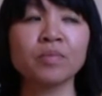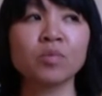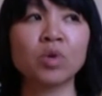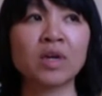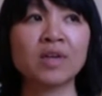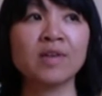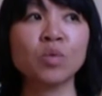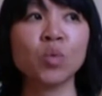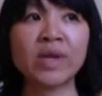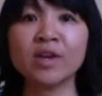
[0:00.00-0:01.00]
When I say
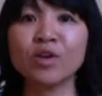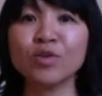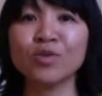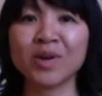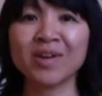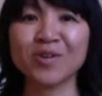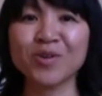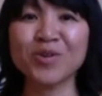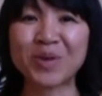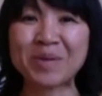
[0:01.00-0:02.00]
we, who do
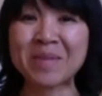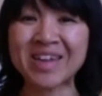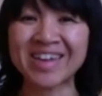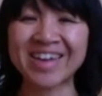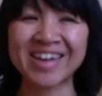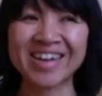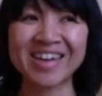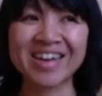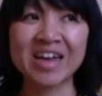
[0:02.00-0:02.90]
I mean here?